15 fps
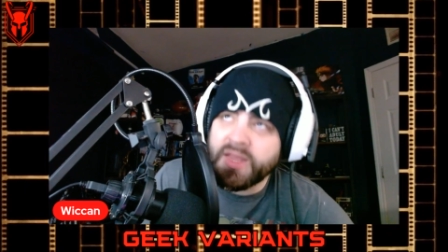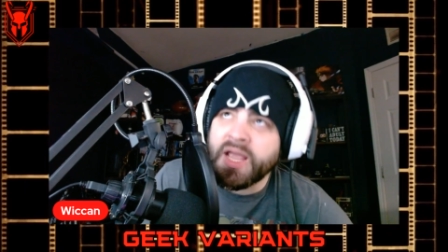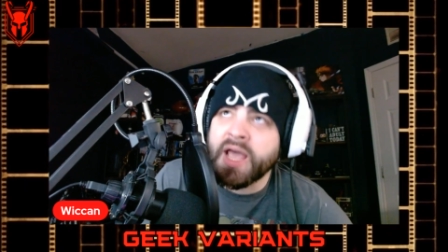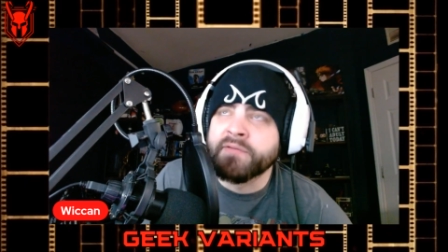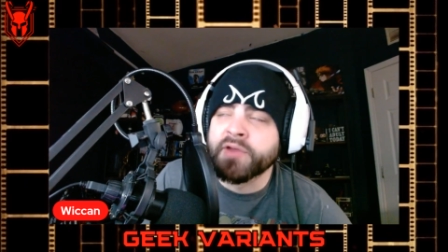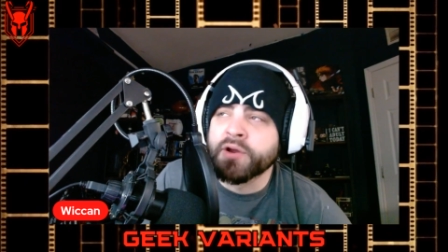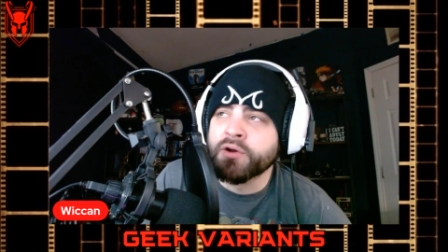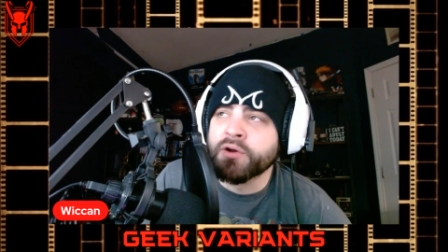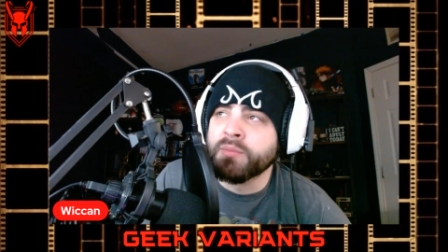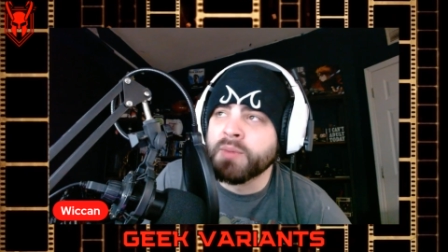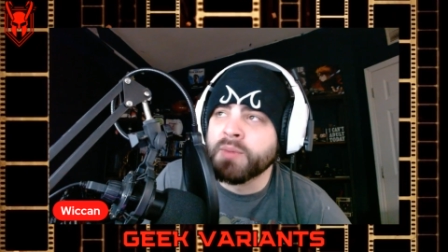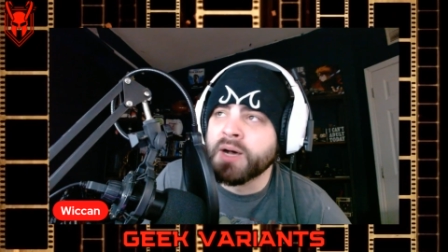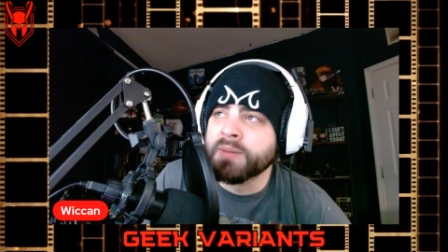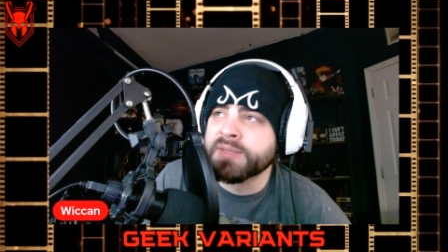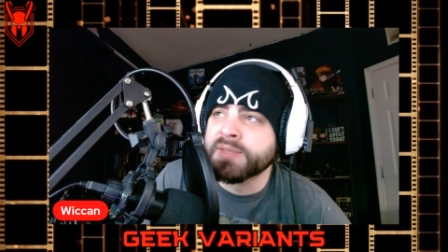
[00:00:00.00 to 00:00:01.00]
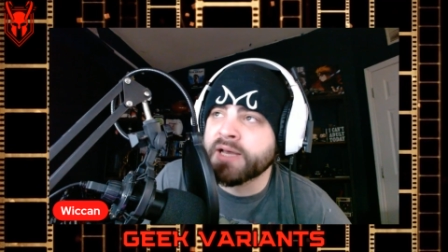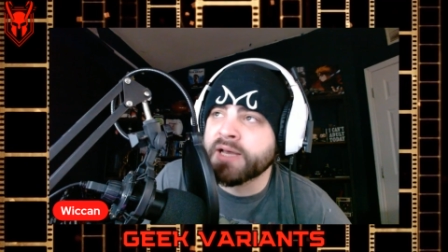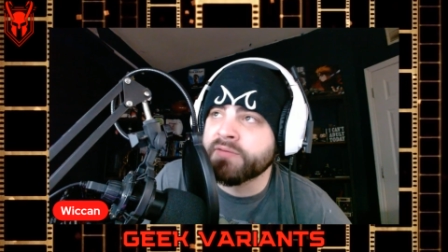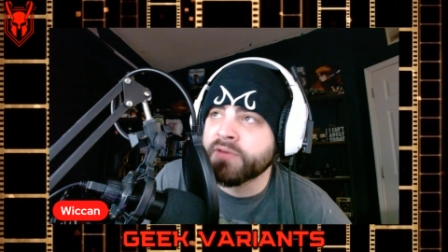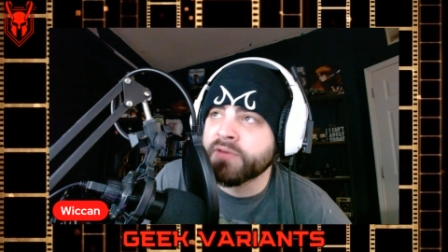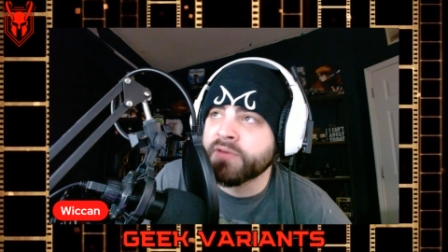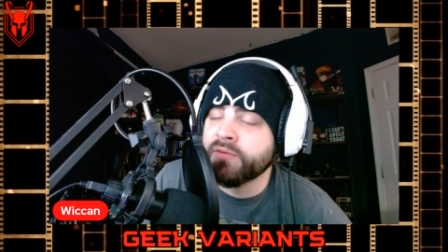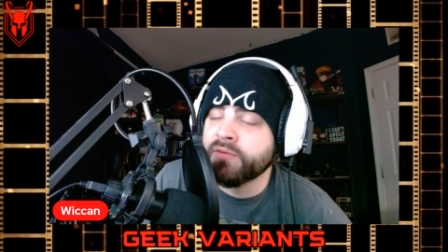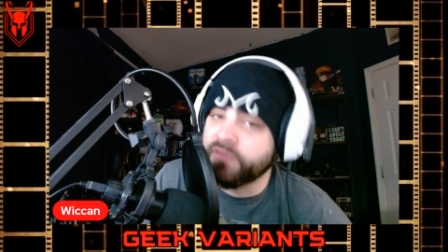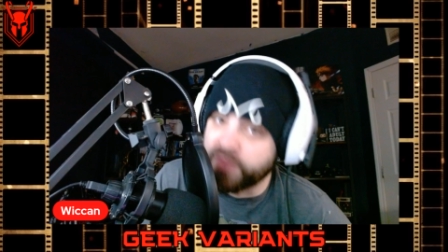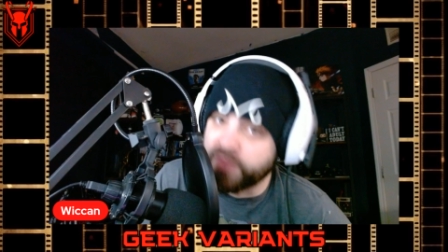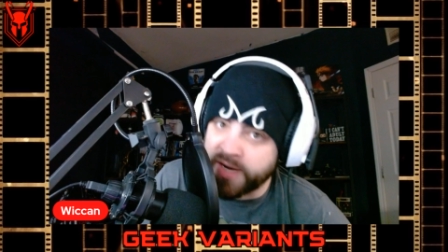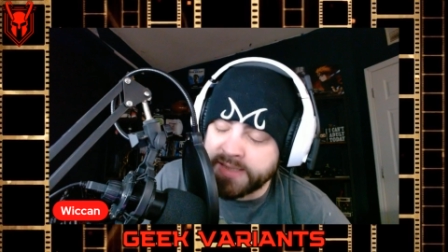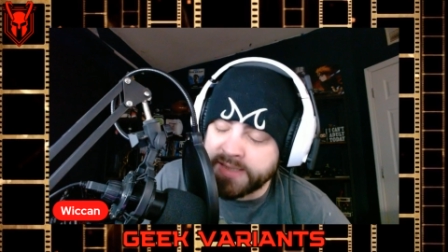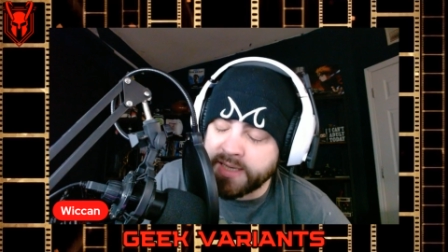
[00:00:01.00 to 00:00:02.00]
having your own mom inside of you,
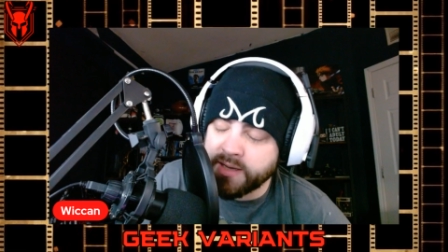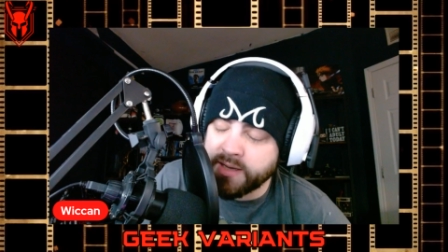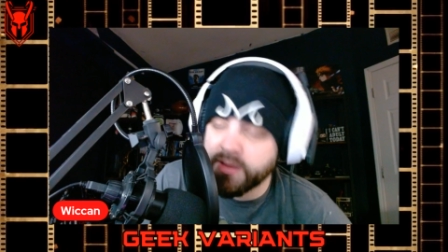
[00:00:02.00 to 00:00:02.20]
phrasing,